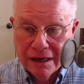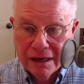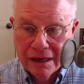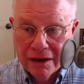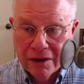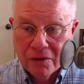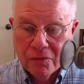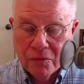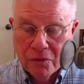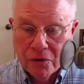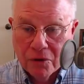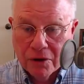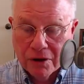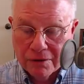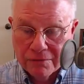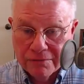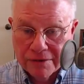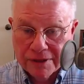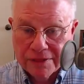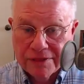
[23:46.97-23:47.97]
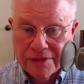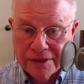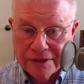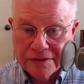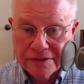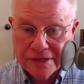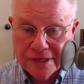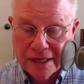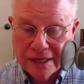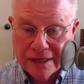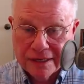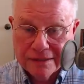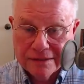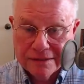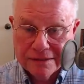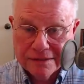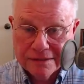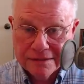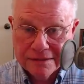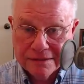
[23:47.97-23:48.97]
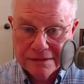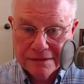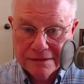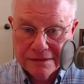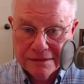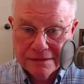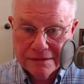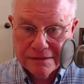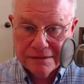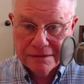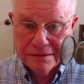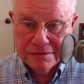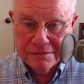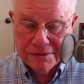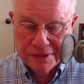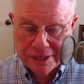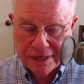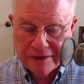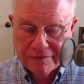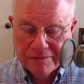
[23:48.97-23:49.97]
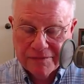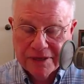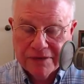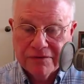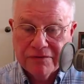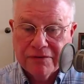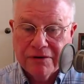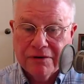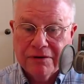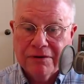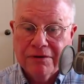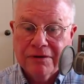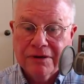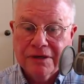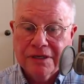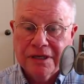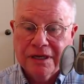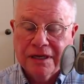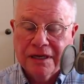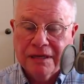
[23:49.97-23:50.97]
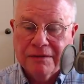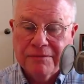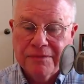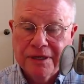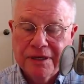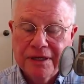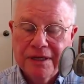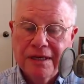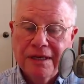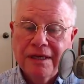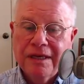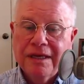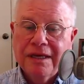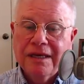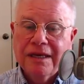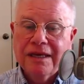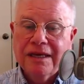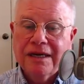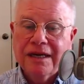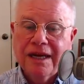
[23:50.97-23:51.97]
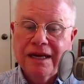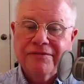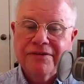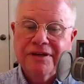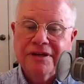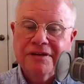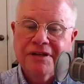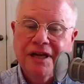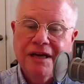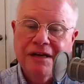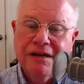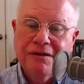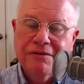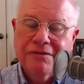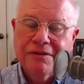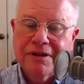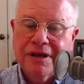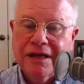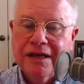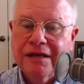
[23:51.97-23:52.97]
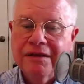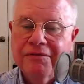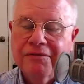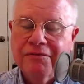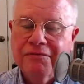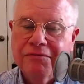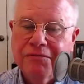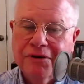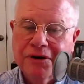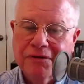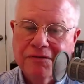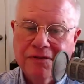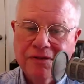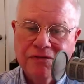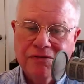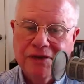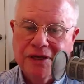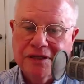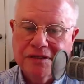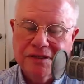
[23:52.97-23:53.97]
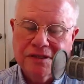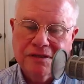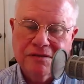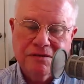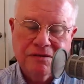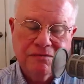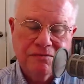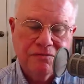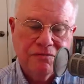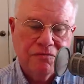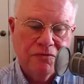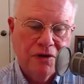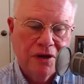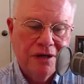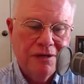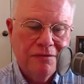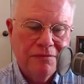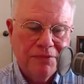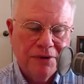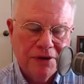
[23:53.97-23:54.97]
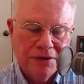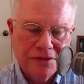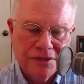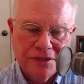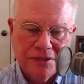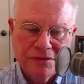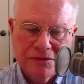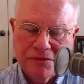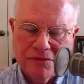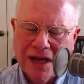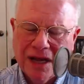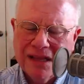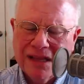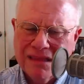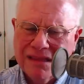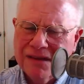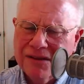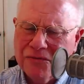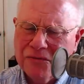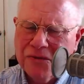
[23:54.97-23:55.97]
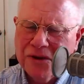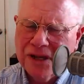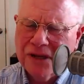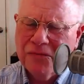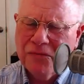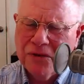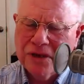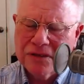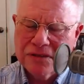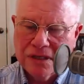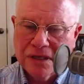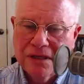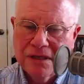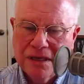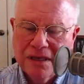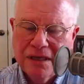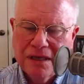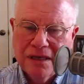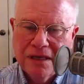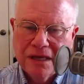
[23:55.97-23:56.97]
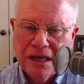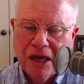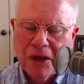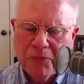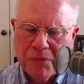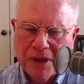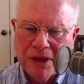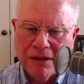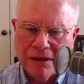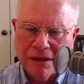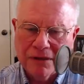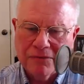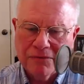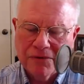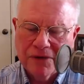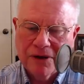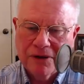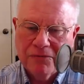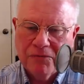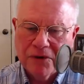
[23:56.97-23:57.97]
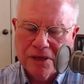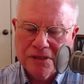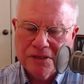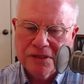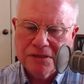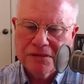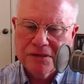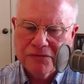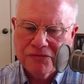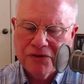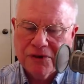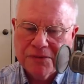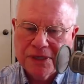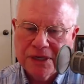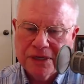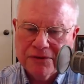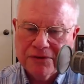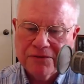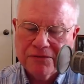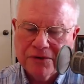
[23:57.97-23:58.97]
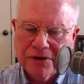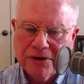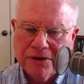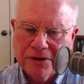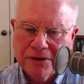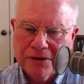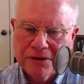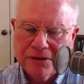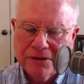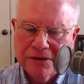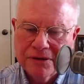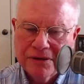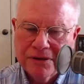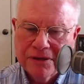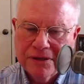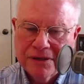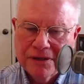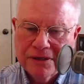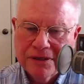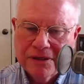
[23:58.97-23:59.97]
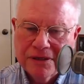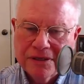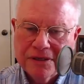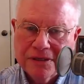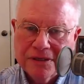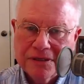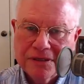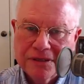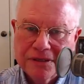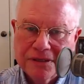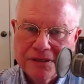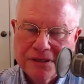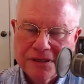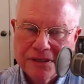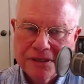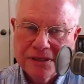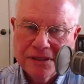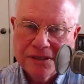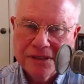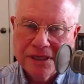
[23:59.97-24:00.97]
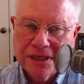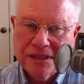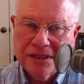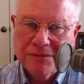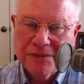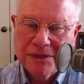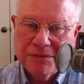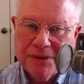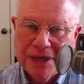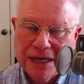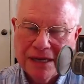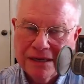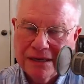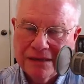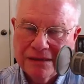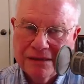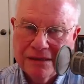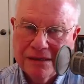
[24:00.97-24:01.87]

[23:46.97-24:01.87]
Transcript: a war with these guys. We have been for a long time. And I have to tell you that one of the things that one person who I think really was a blonde, really was from another world, said to me back in